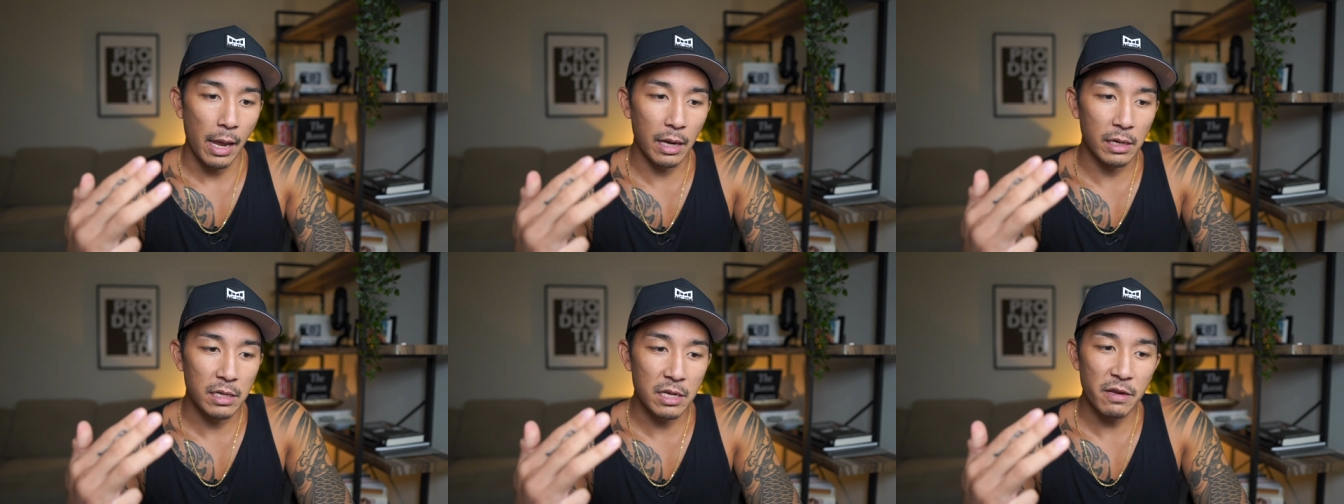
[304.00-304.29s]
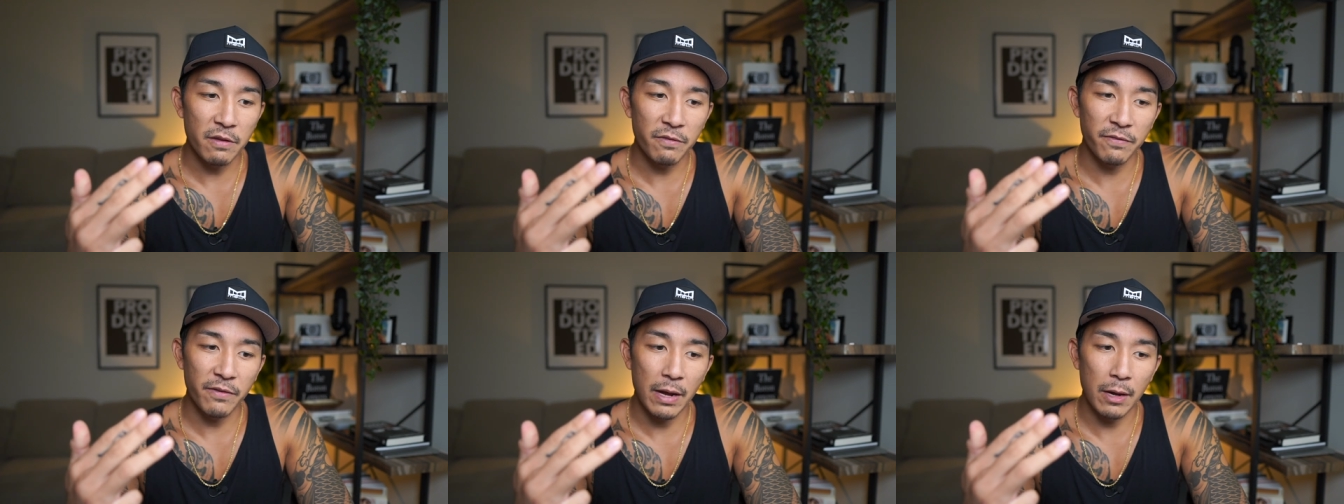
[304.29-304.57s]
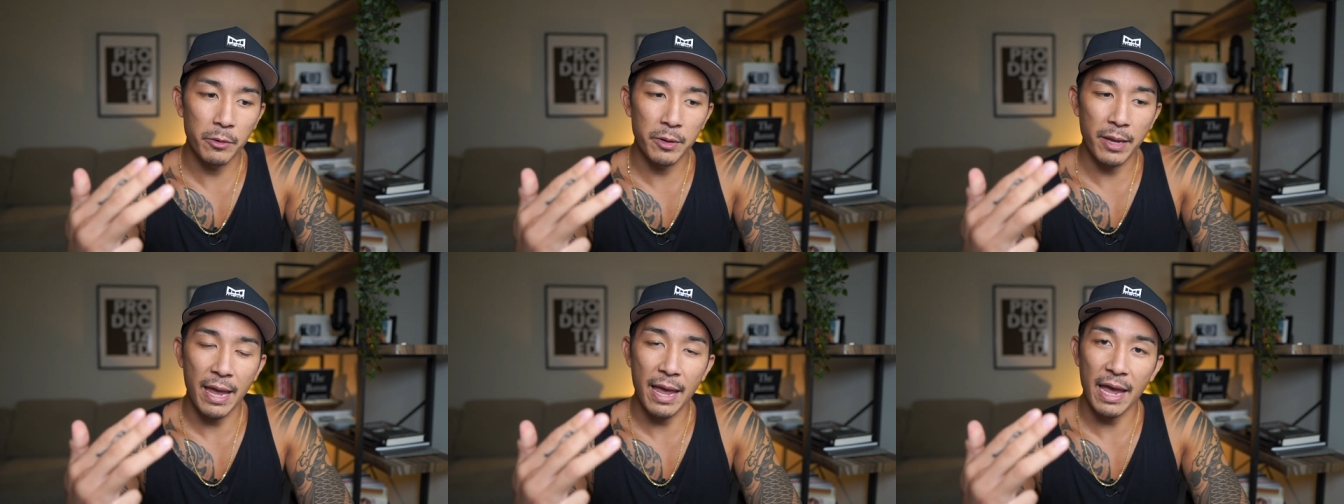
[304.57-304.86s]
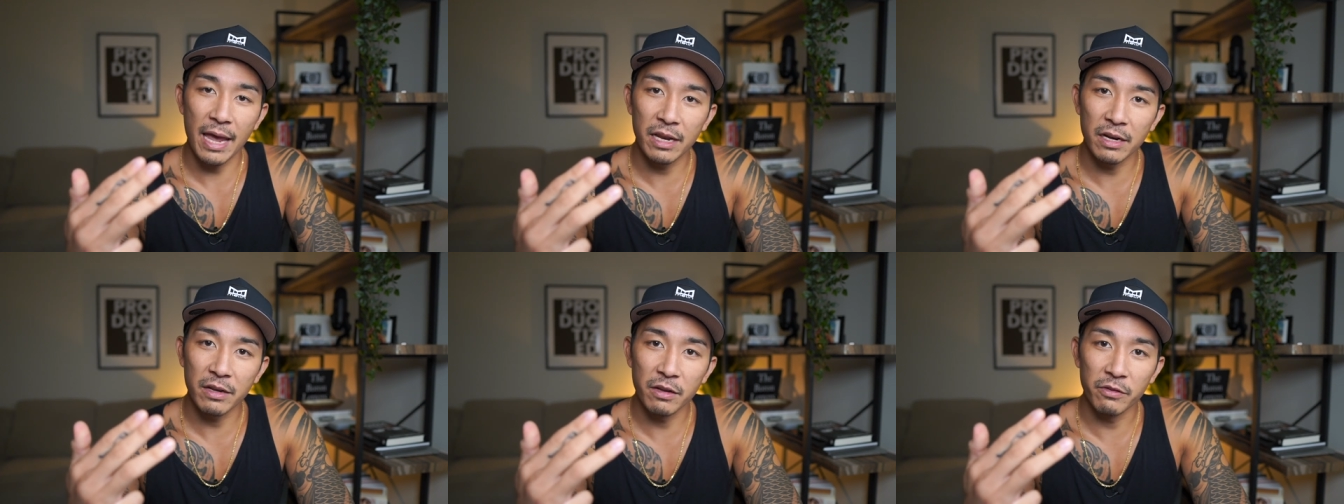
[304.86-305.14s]
and he found a
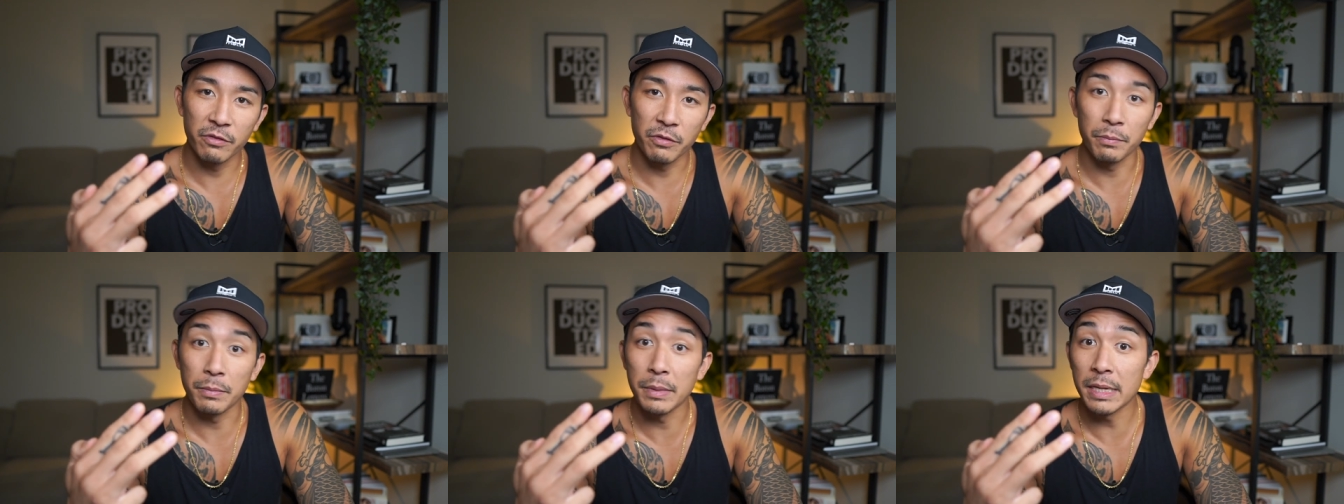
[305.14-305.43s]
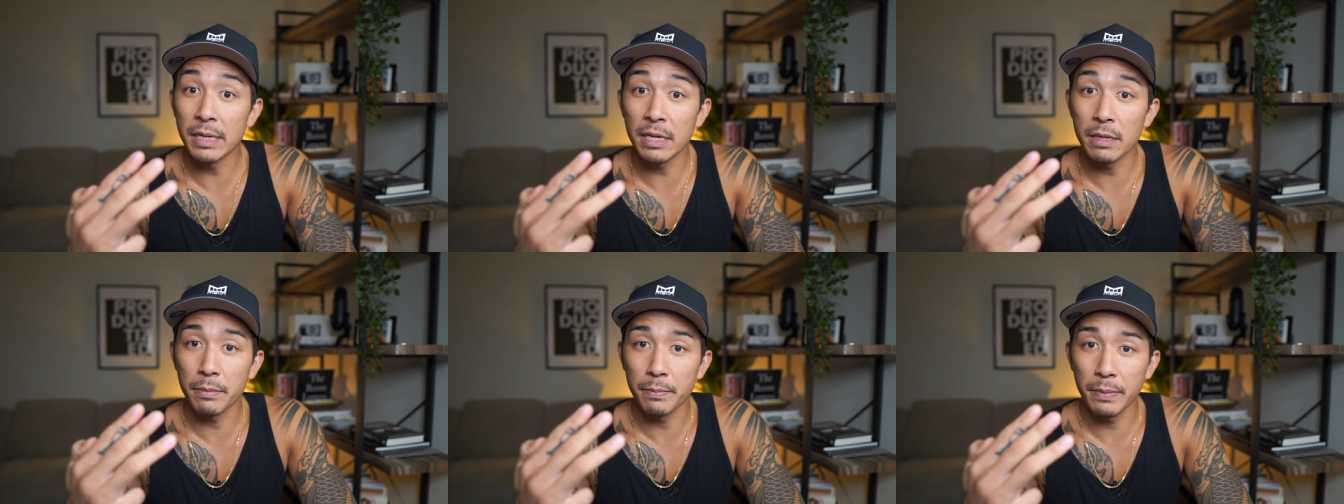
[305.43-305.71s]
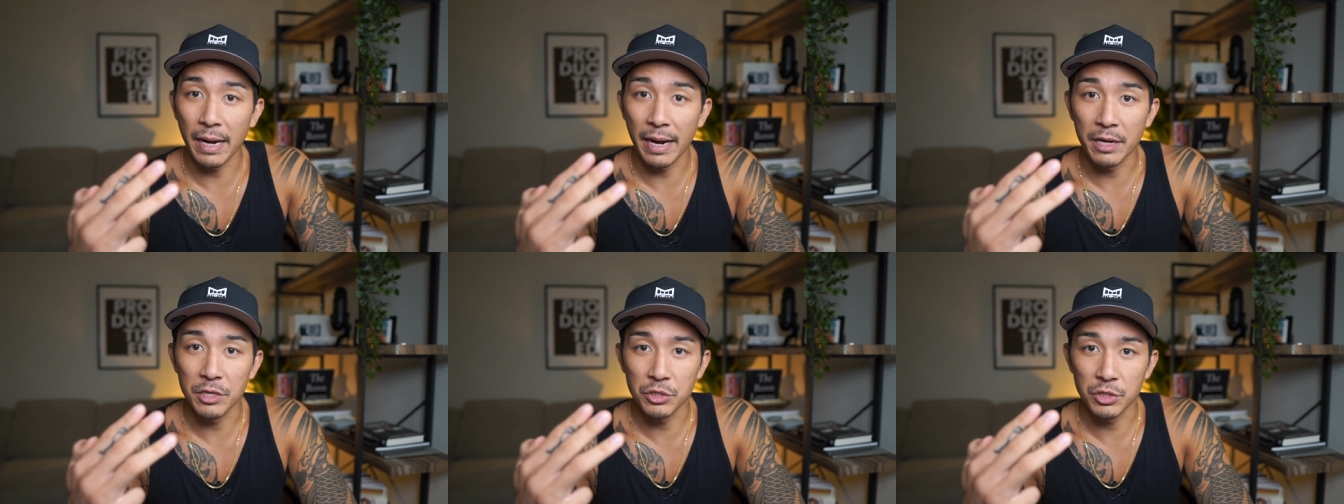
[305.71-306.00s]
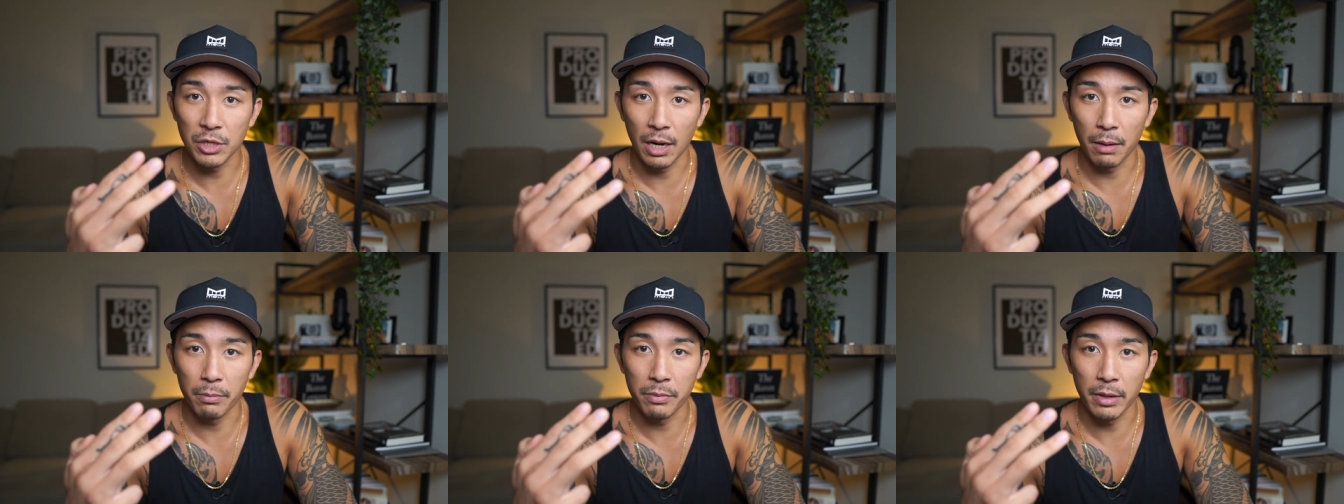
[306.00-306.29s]
head of media buying
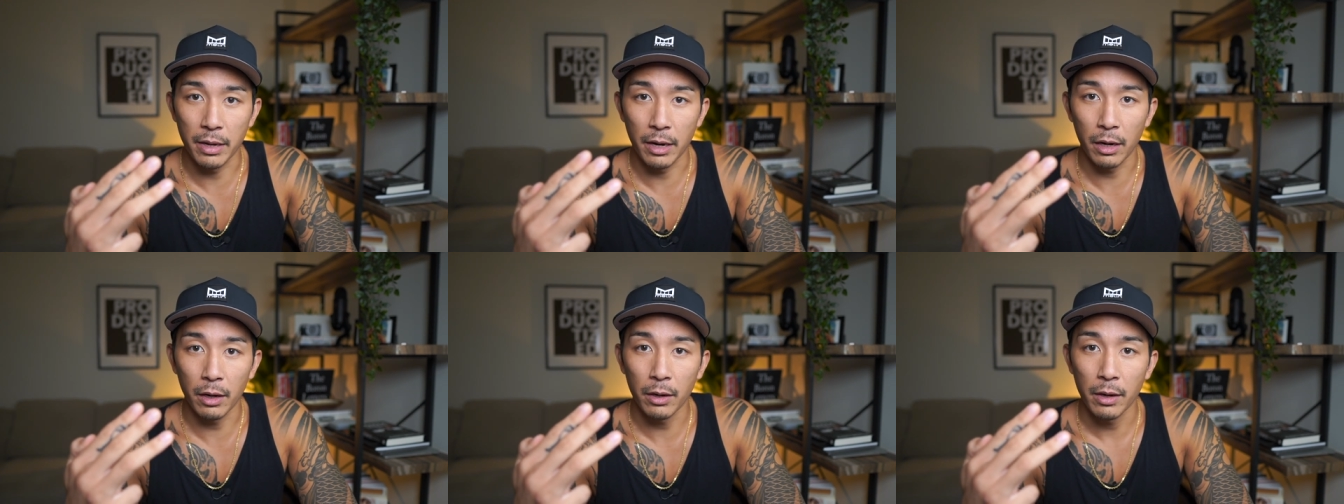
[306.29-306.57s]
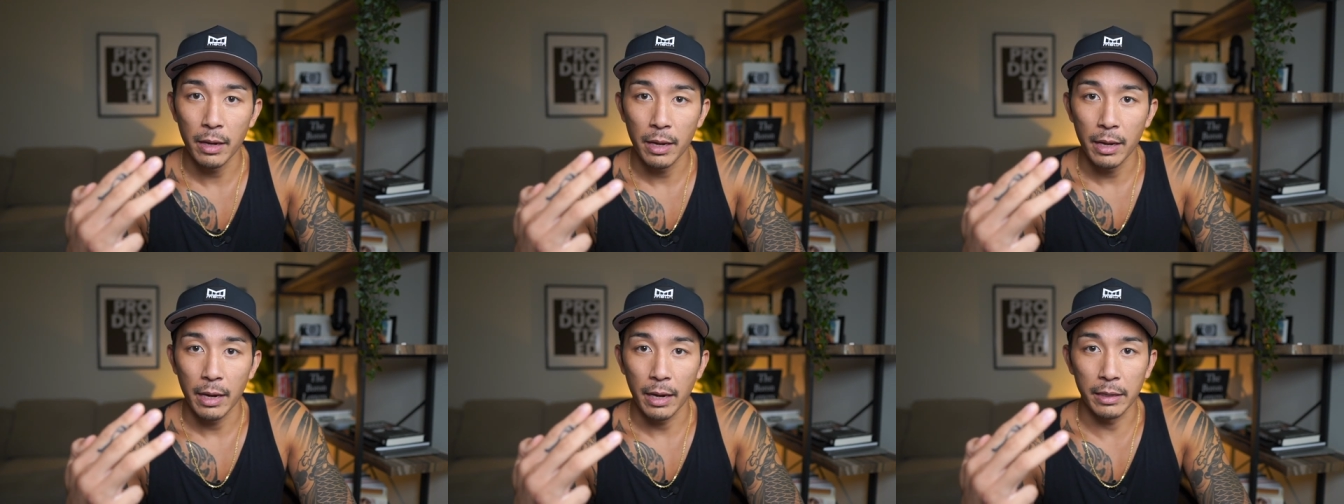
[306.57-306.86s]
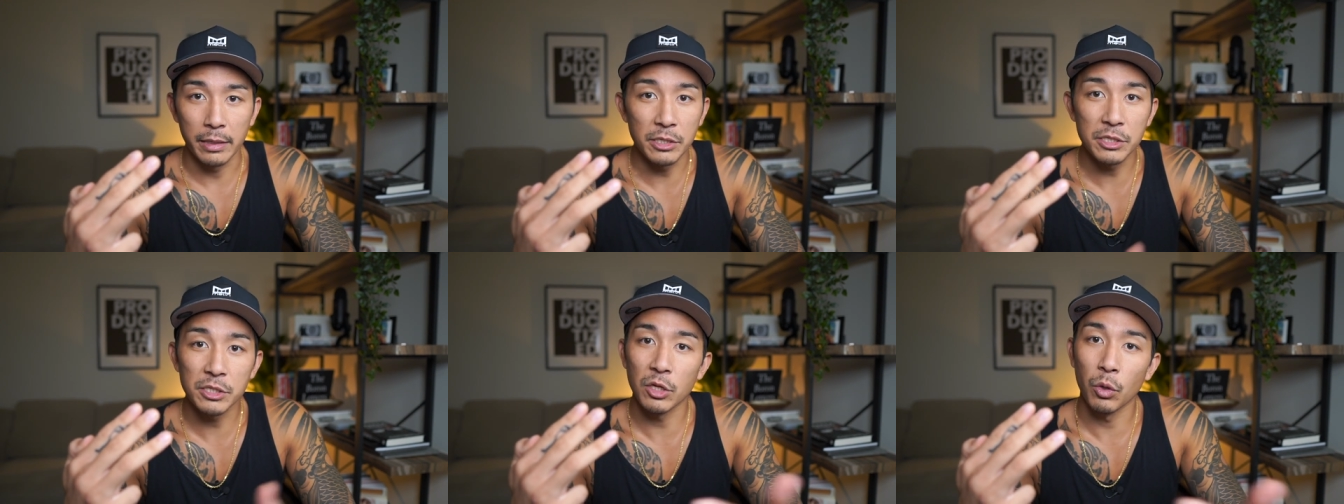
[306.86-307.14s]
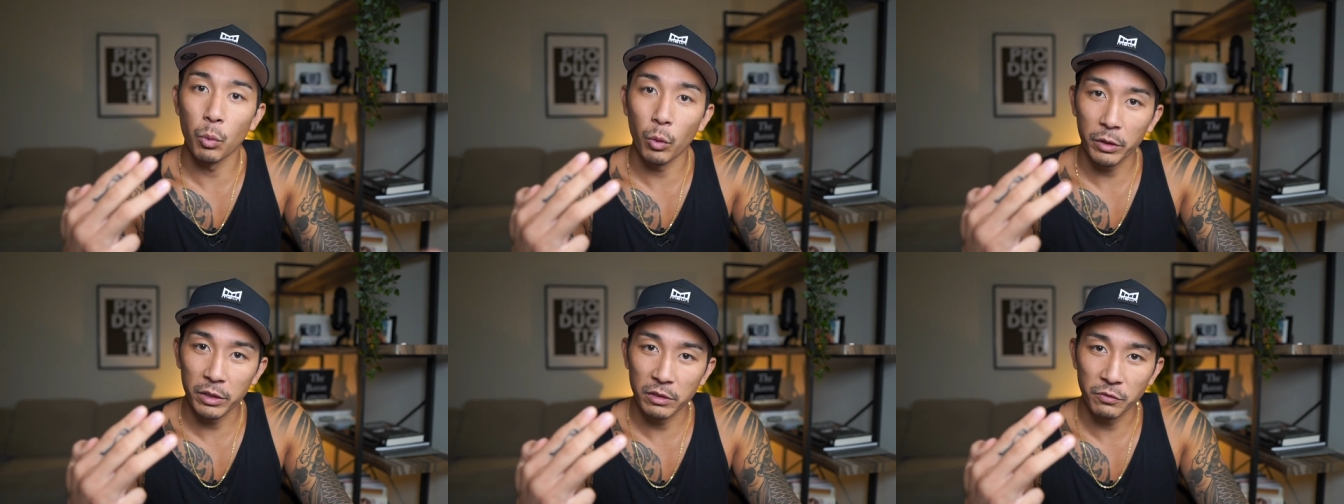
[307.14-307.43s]
job there, and he's
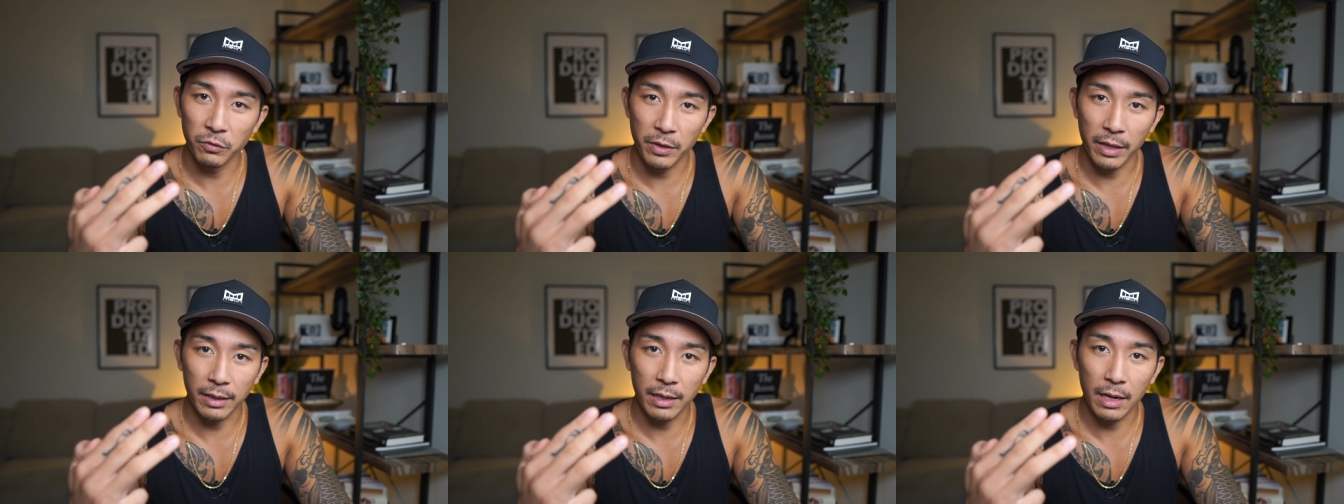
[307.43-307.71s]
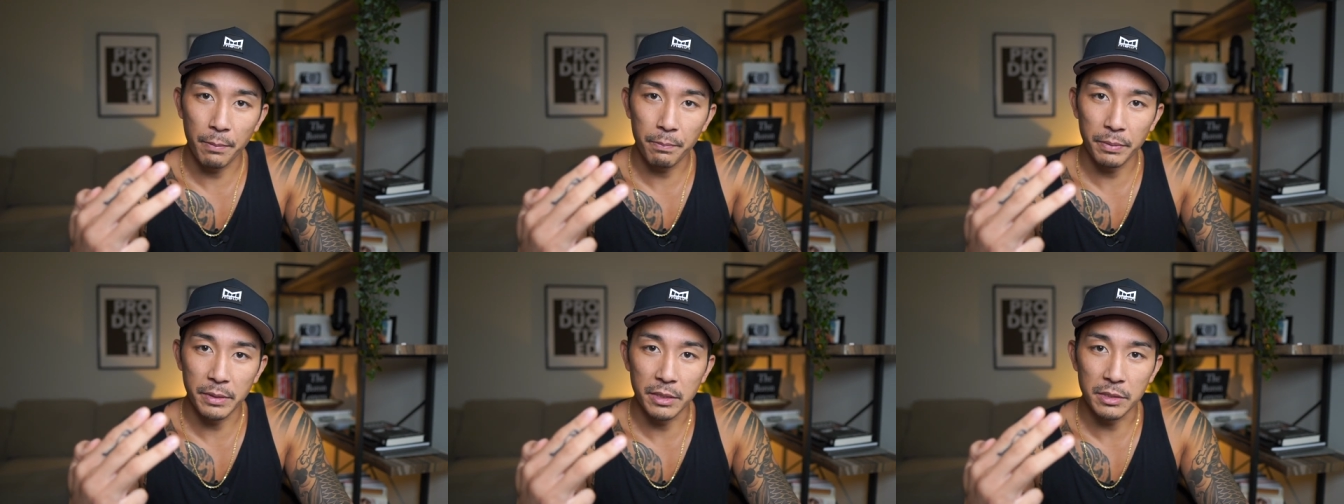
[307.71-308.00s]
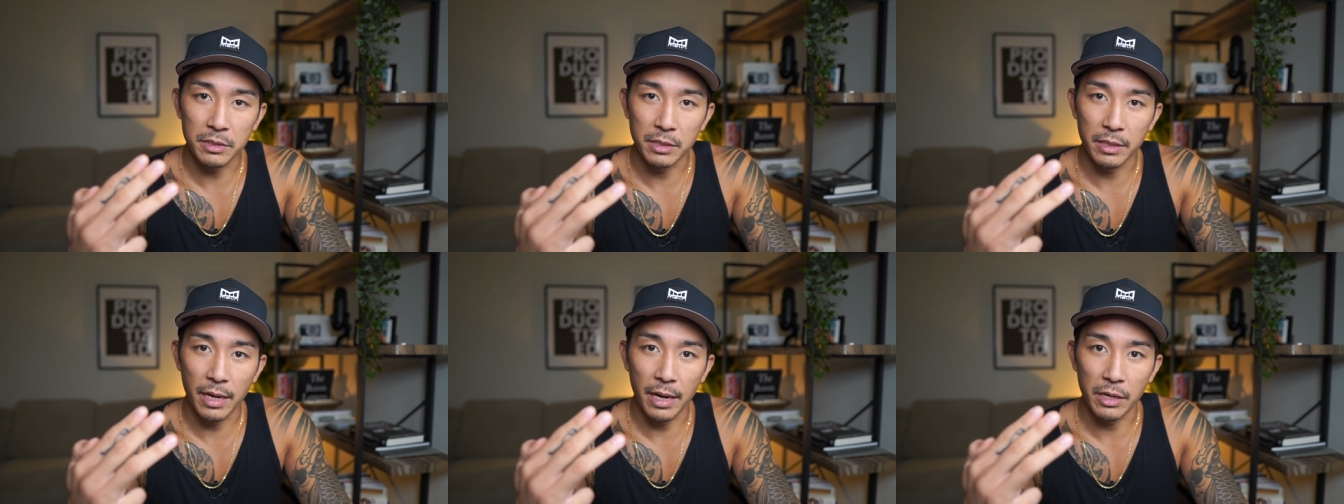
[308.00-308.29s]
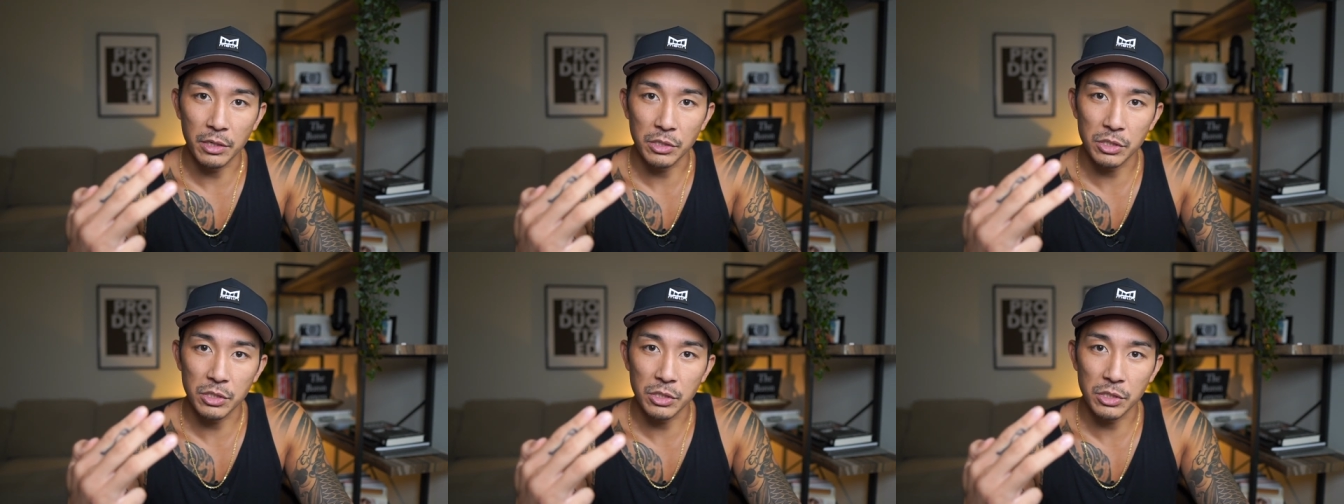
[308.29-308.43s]
still working for that company today.